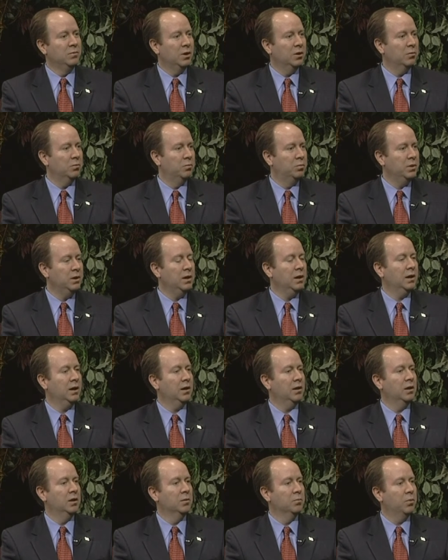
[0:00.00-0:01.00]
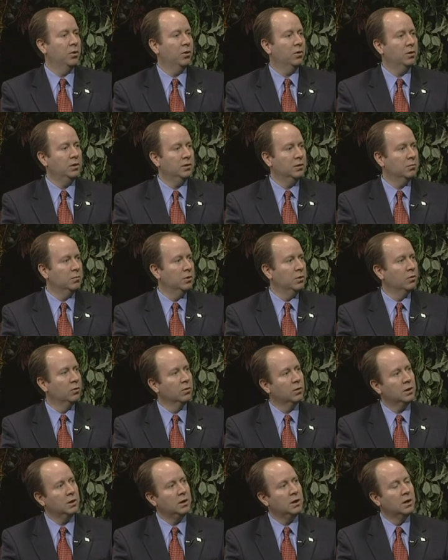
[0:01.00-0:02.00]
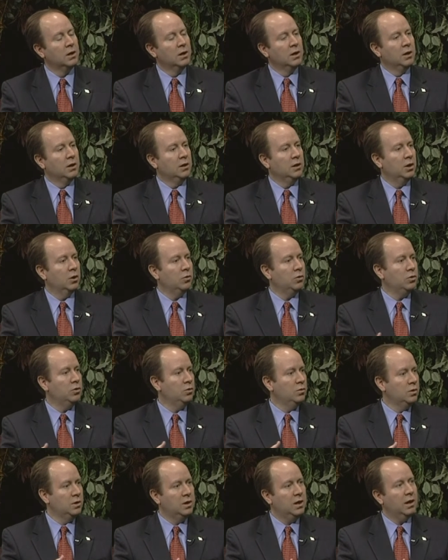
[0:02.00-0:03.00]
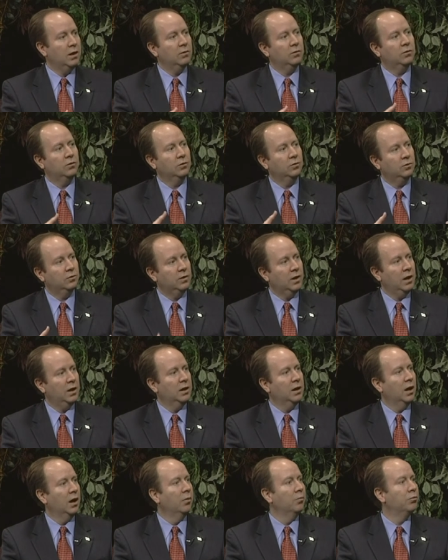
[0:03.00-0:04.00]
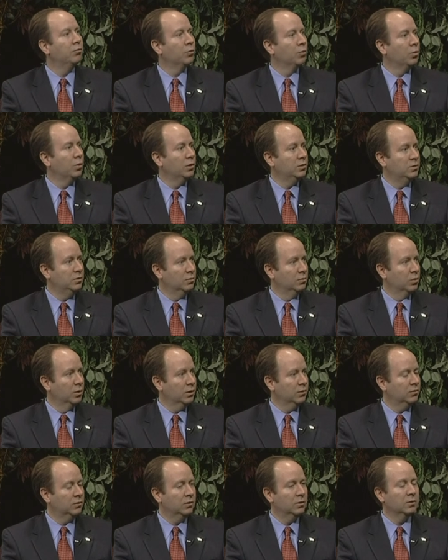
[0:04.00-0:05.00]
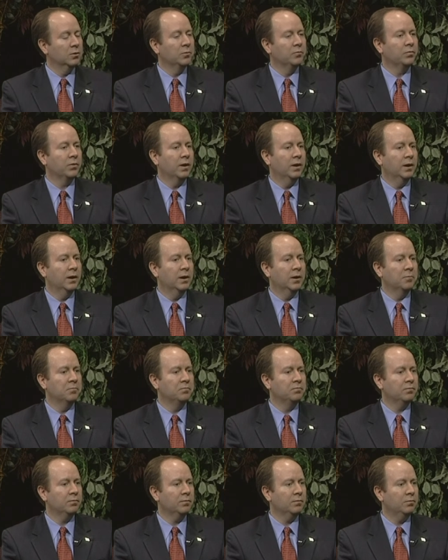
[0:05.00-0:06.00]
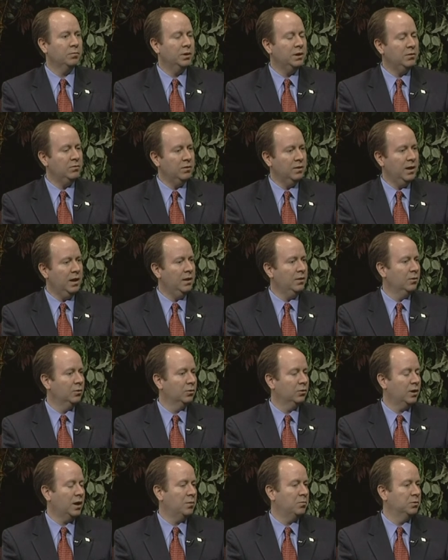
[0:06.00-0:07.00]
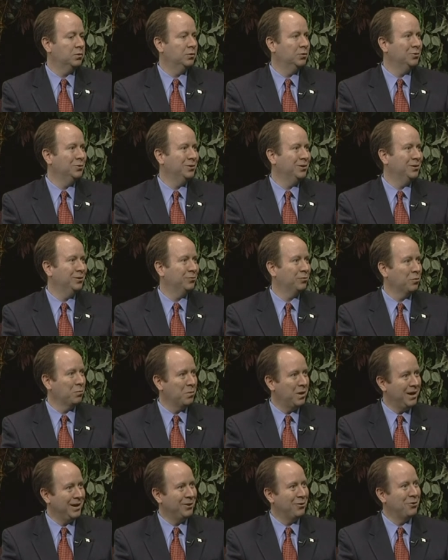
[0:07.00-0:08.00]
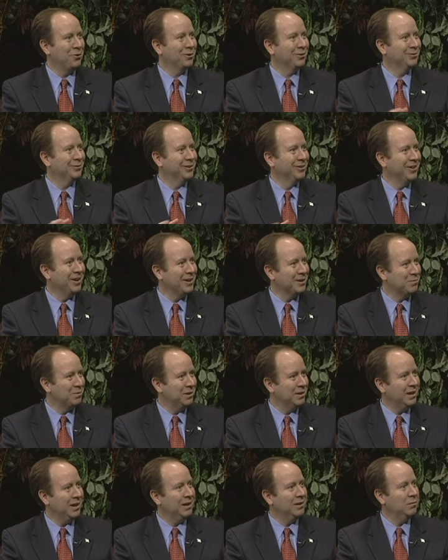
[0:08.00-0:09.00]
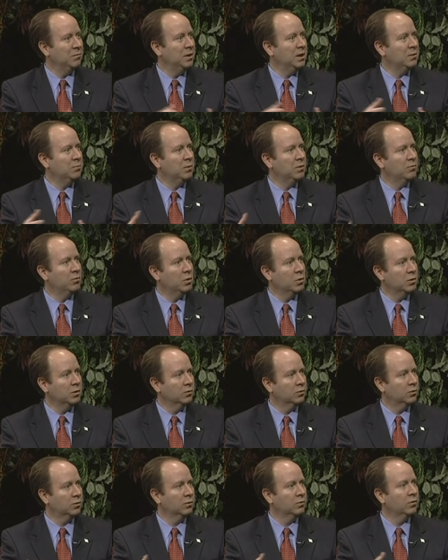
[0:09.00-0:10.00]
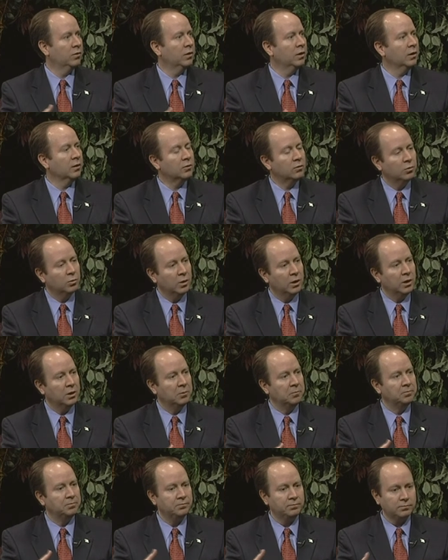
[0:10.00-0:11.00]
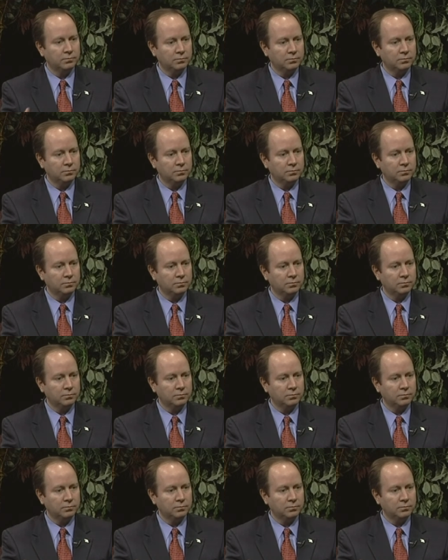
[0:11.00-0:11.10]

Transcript: you know, being in the party in the minority, you know, you get to stand up for what you'd want to. Um, but even then, there was opportunities for my caucus to lock me down and make me vote on certain things. Well,